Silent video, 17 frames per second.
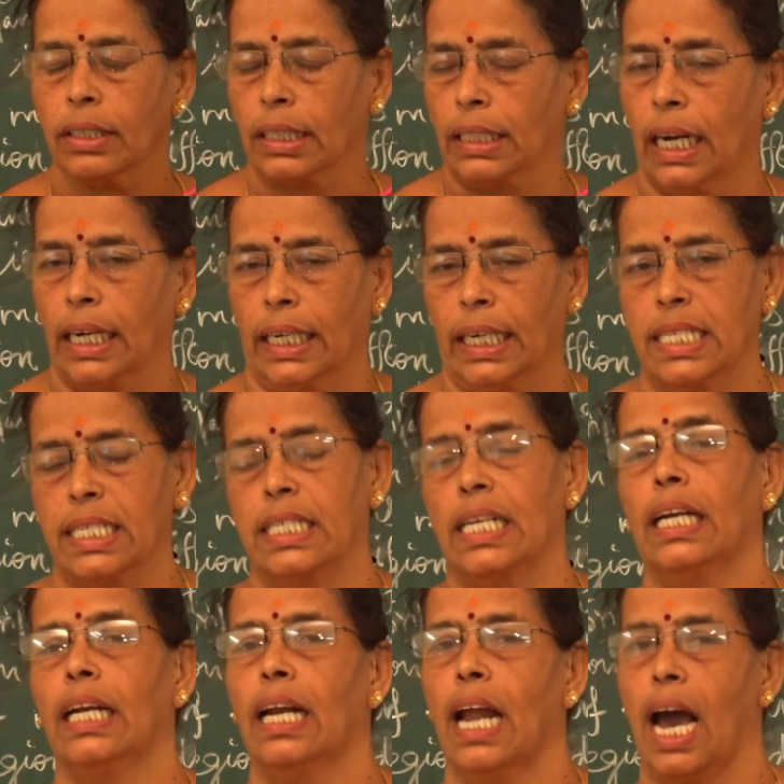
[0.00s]
That is
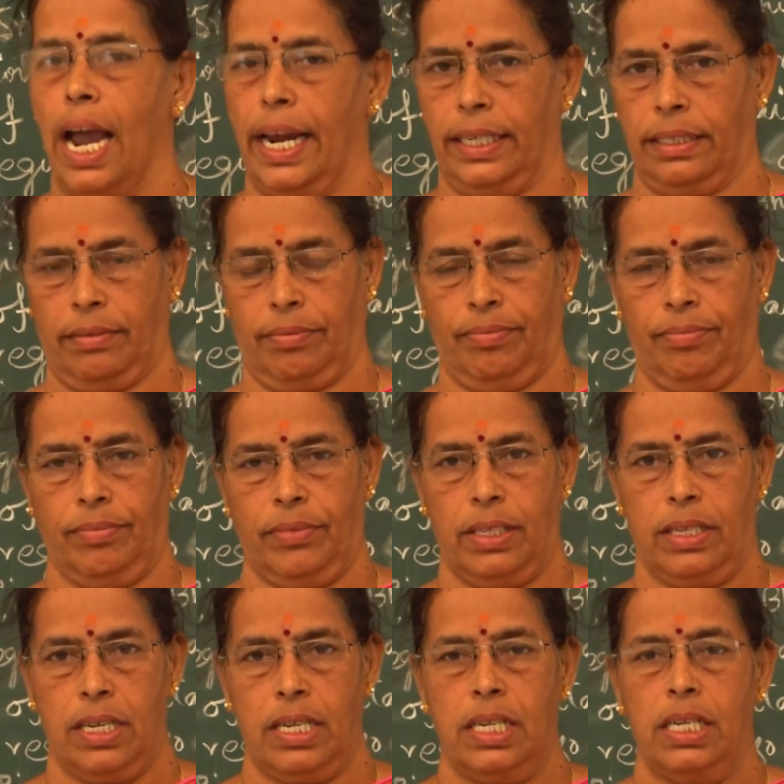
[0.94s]
a line.
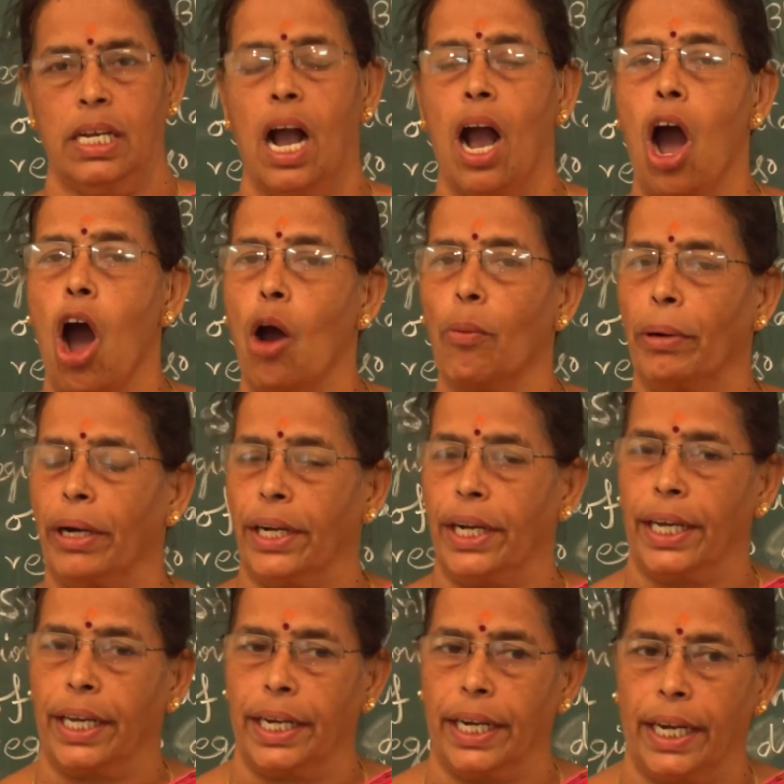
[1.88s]
How many
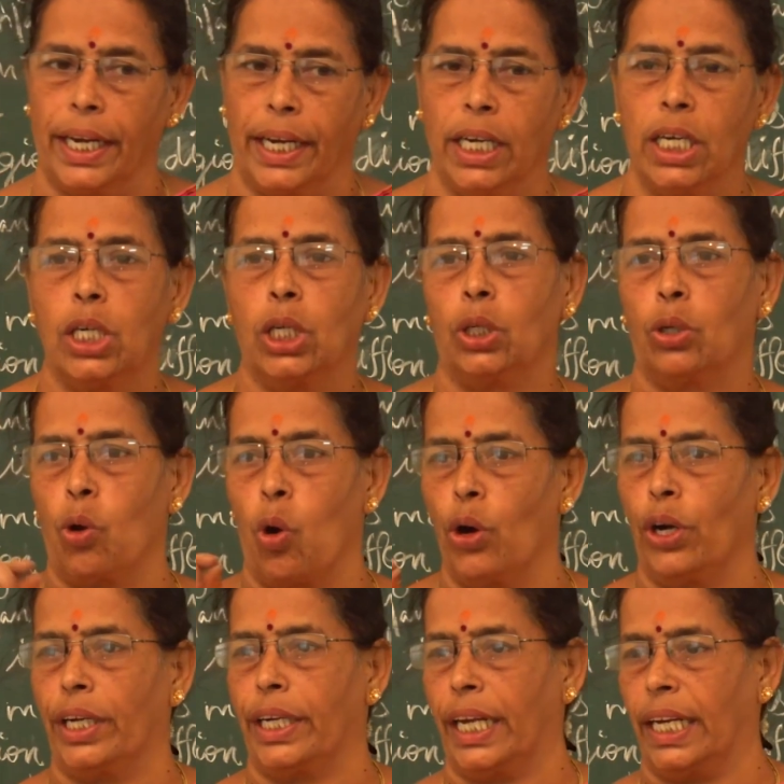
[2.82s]
degree?
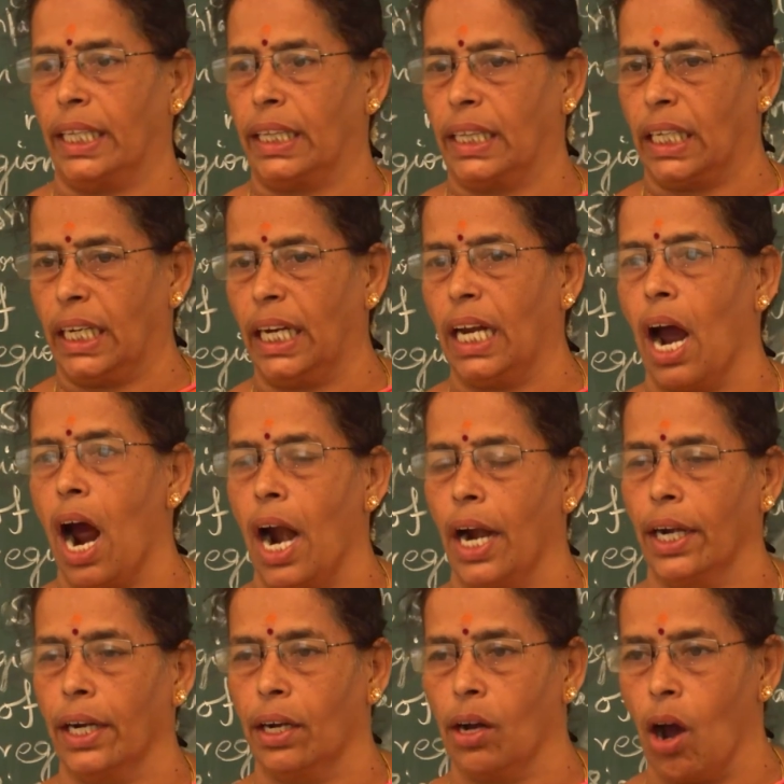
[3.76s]

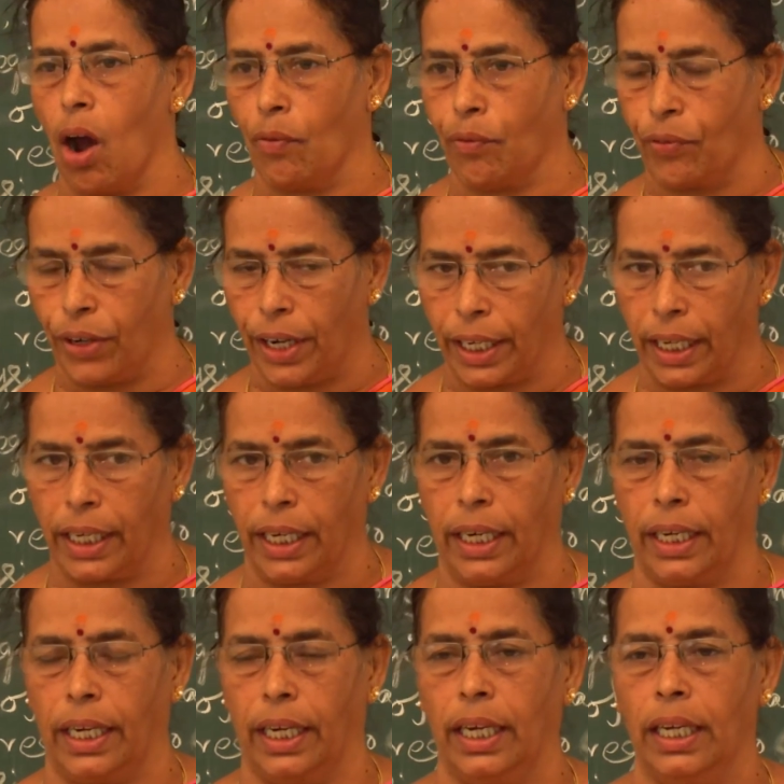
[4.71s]
23.5
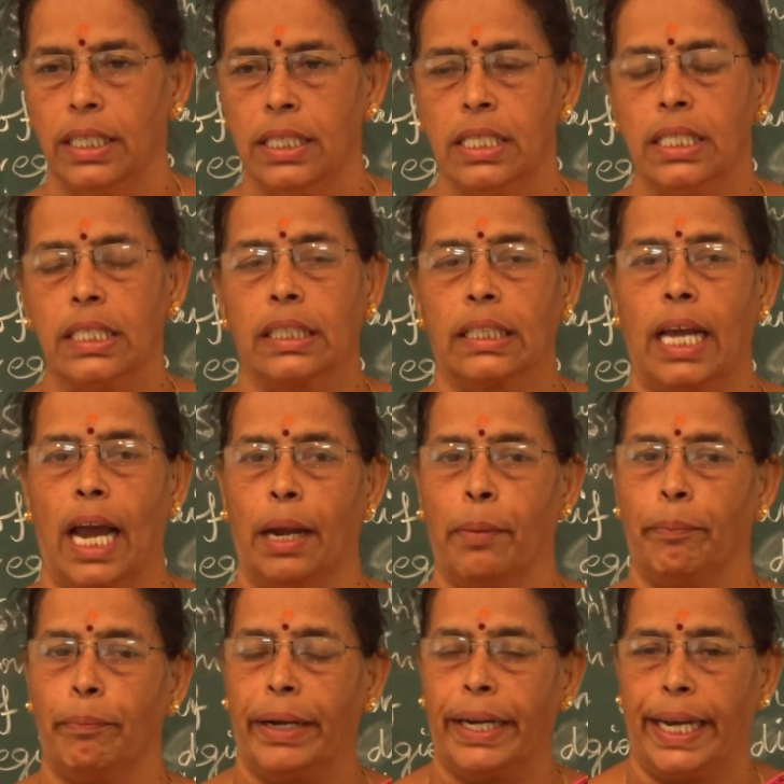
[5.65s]
degree.
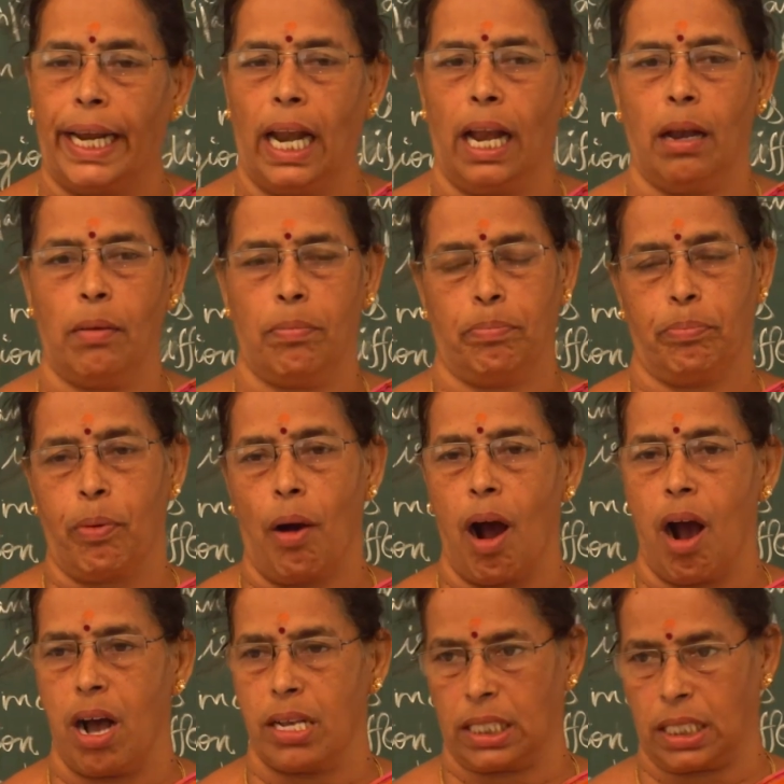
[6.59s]
Then middle
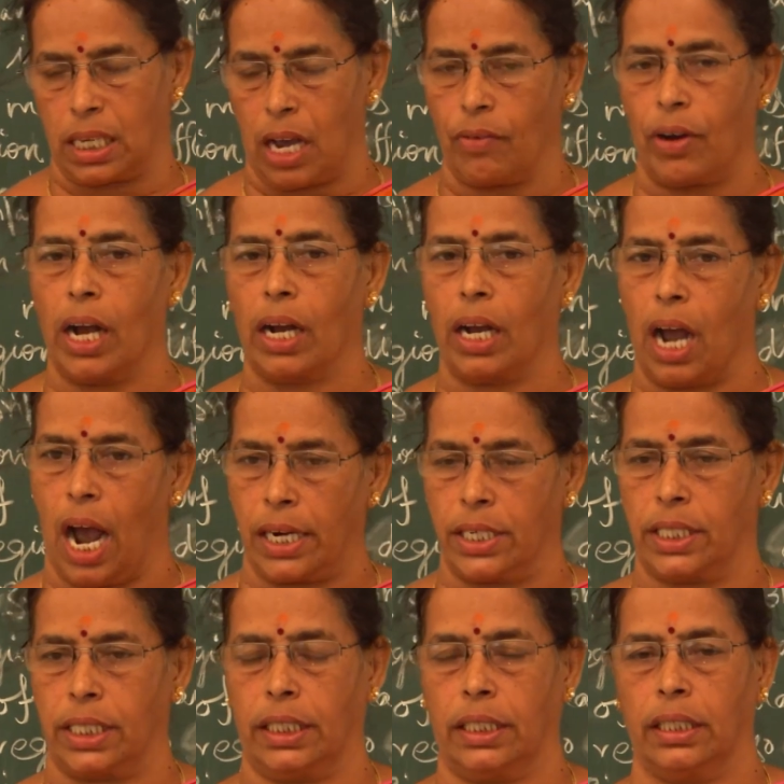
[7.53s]
pass our
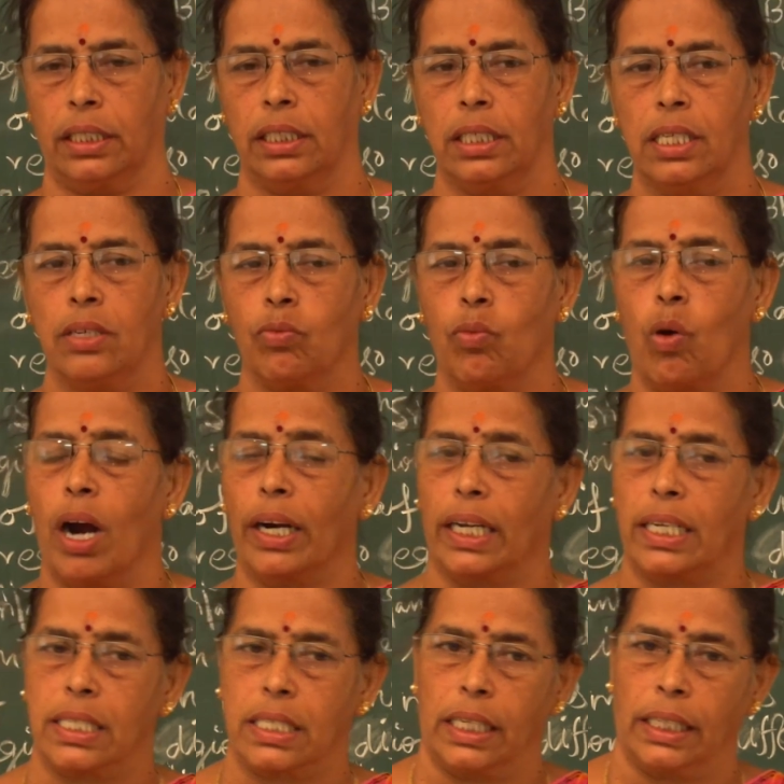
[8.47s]
country.
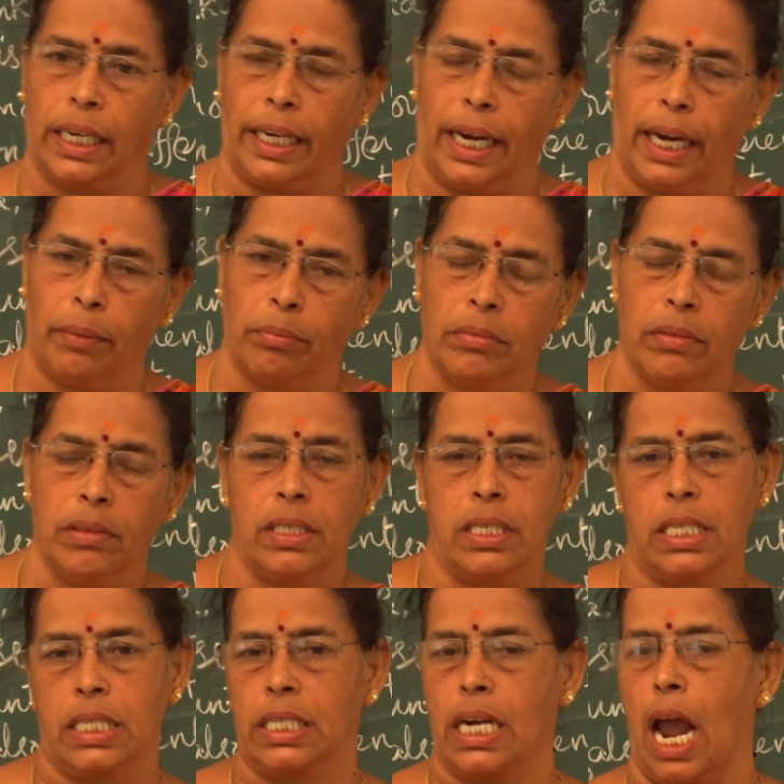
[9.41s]
What is the
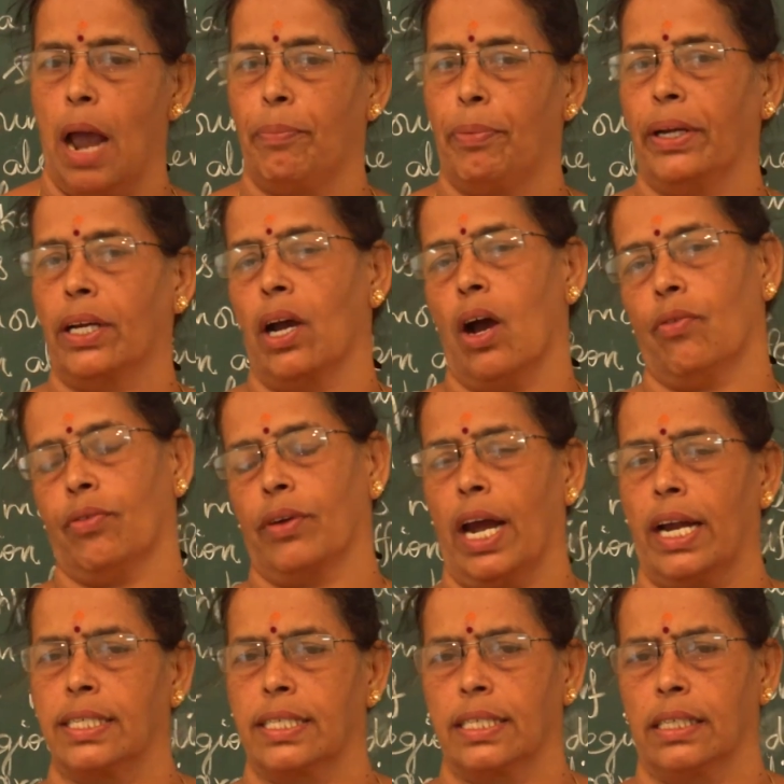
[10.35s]
name? Tropic of
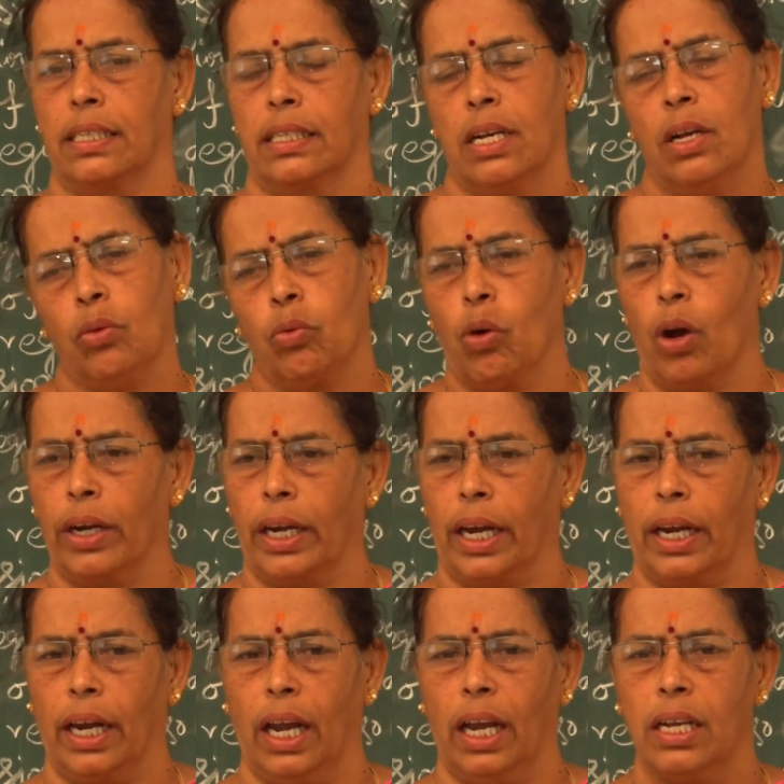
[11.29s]
Cancer.
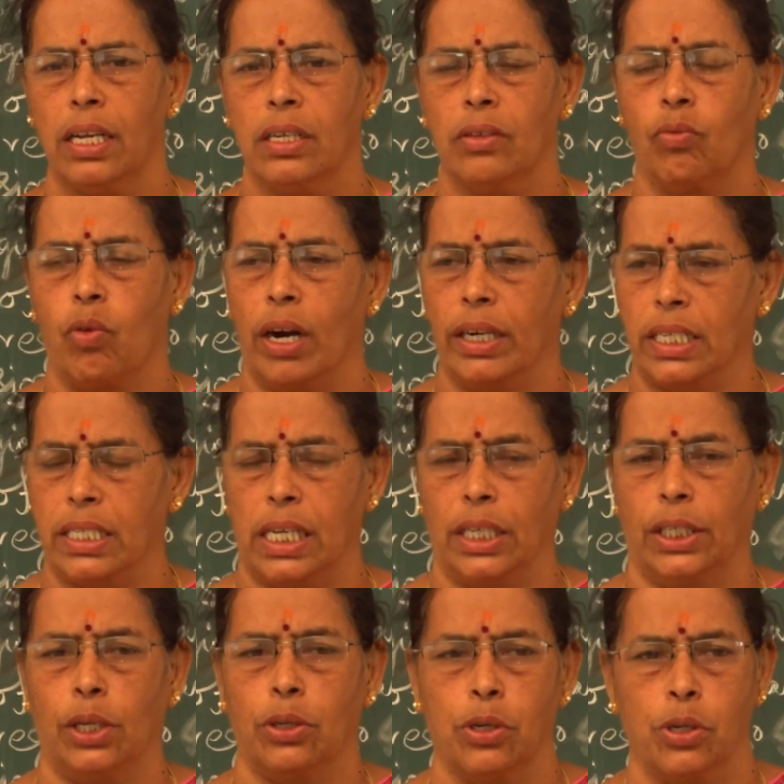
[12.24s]
Okay, what is
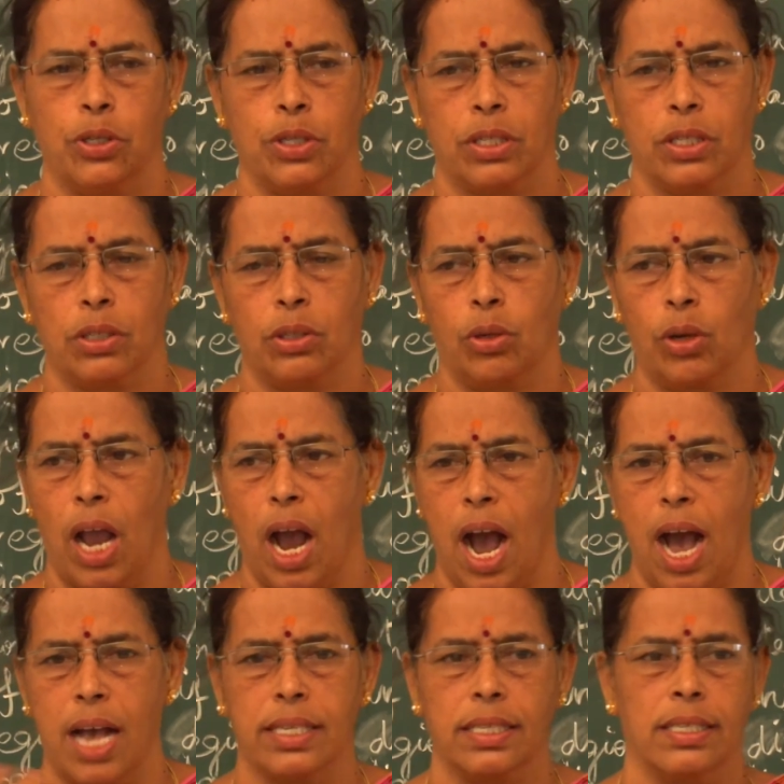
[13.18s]
the use? Do you
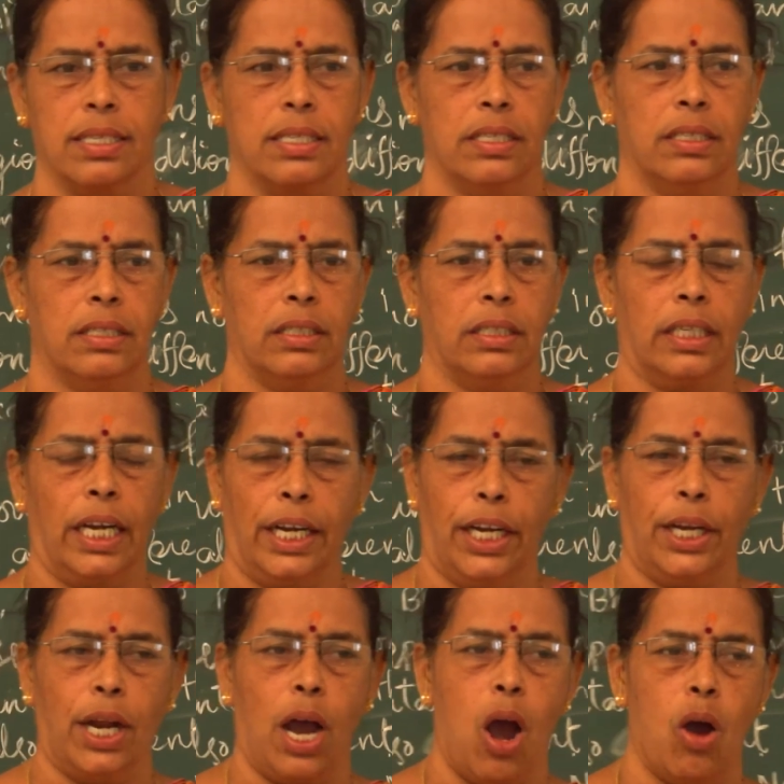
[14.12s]
ask?
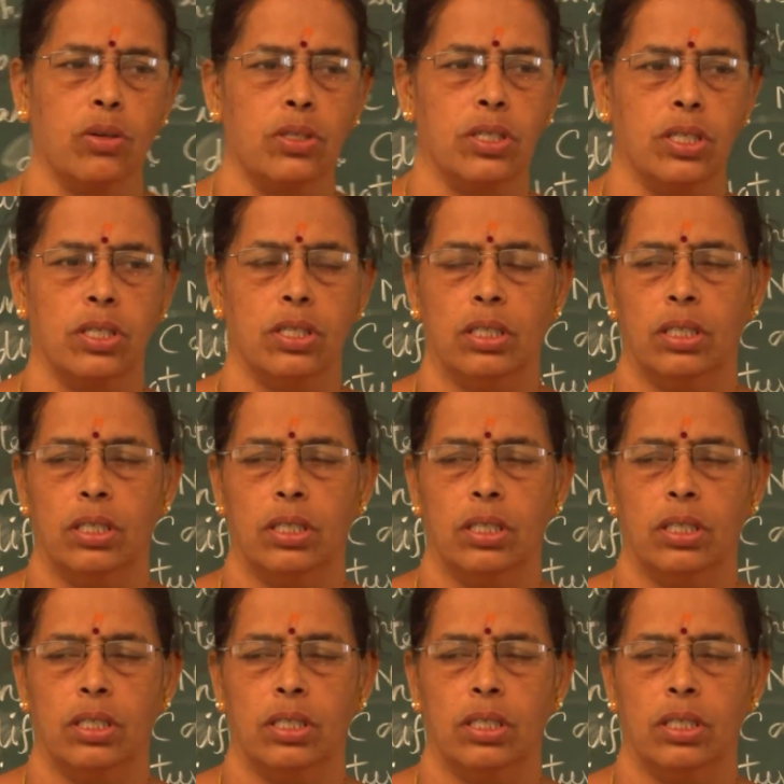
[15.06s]
Any doubt?